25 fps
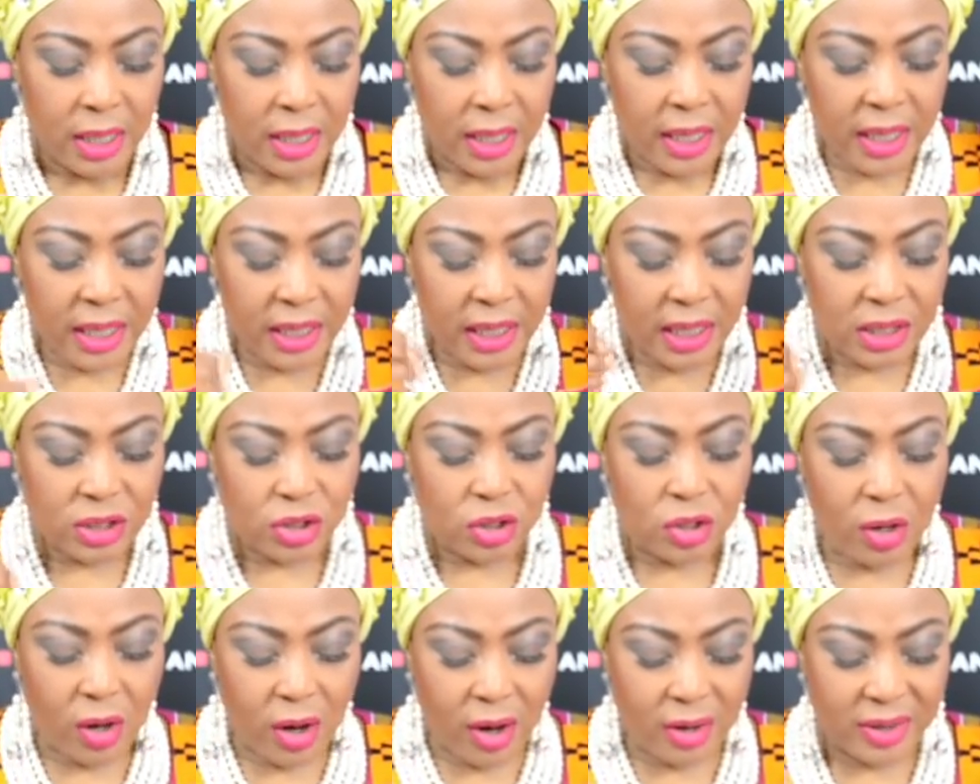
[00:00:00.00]
It
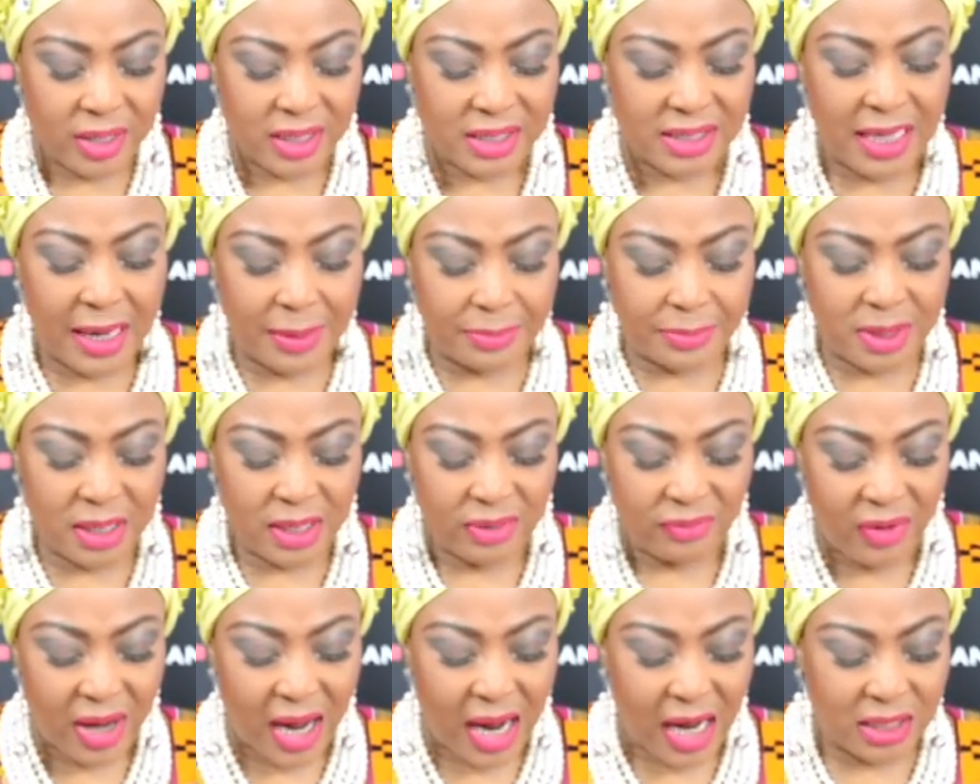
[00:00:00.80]
is your
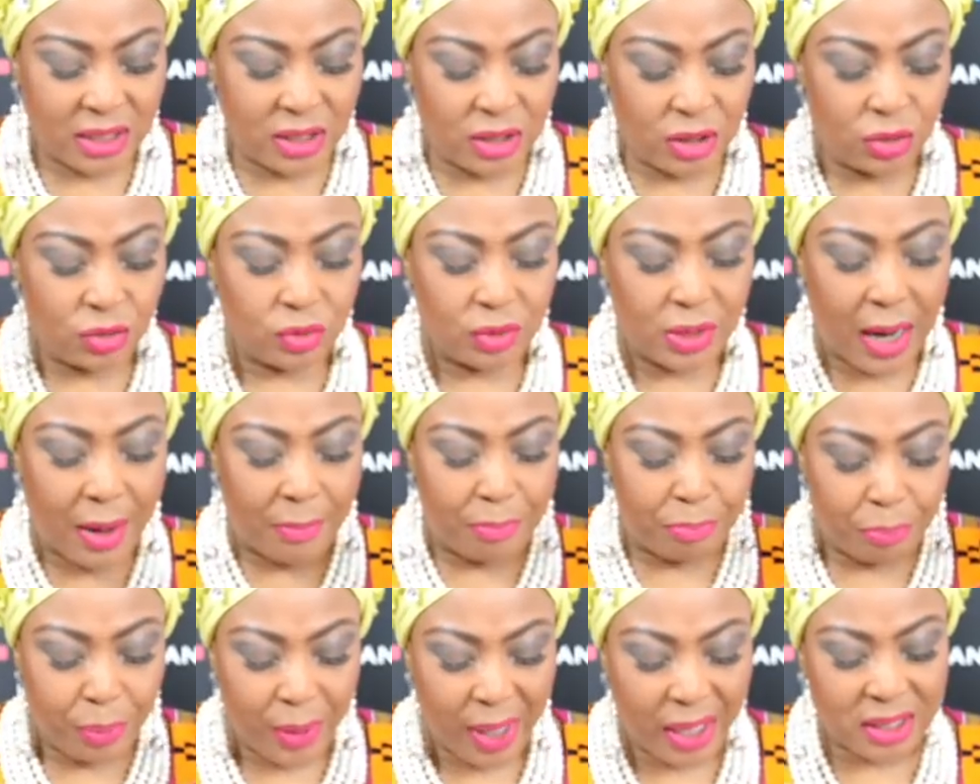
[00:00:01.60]
receptive attitude
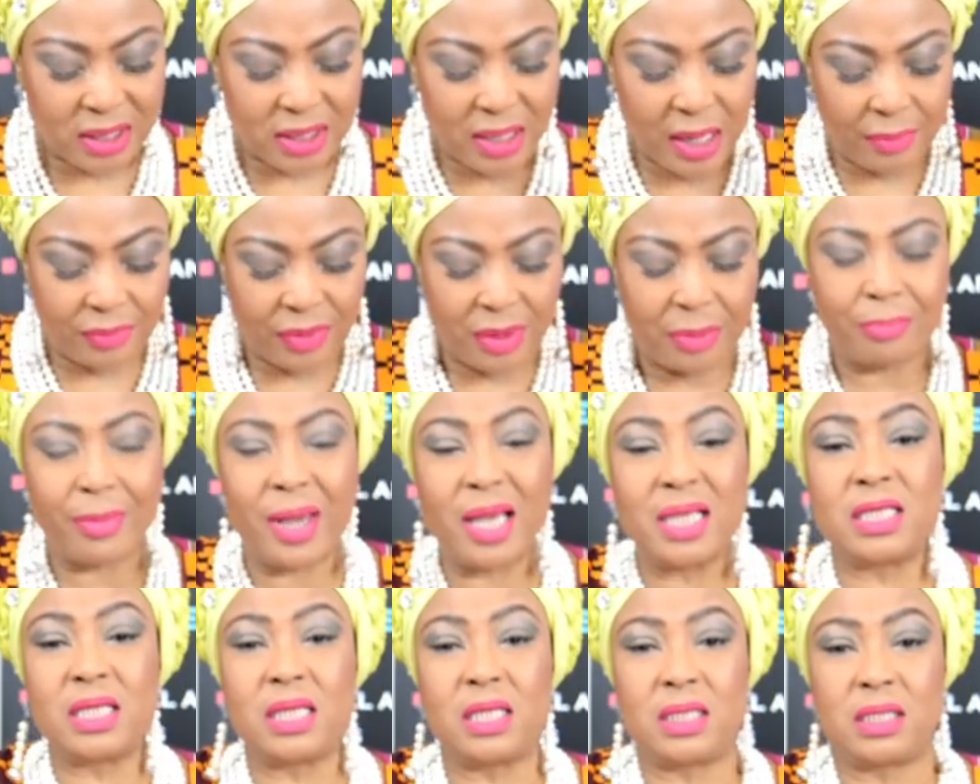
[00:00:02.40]
that picks up the
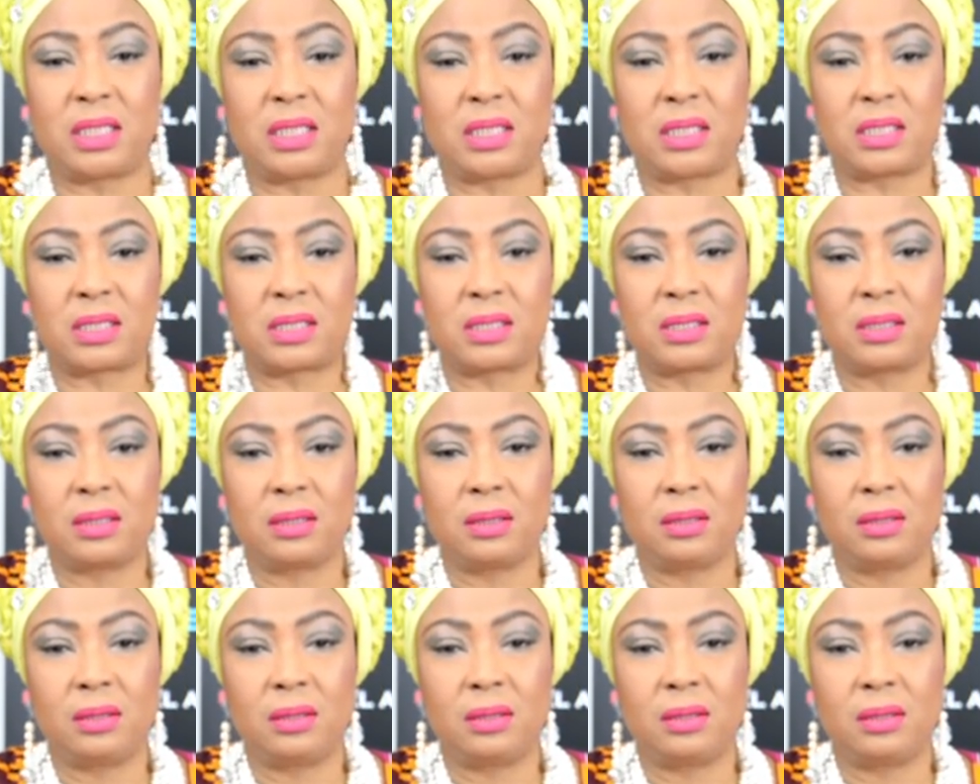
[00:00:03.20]
messages.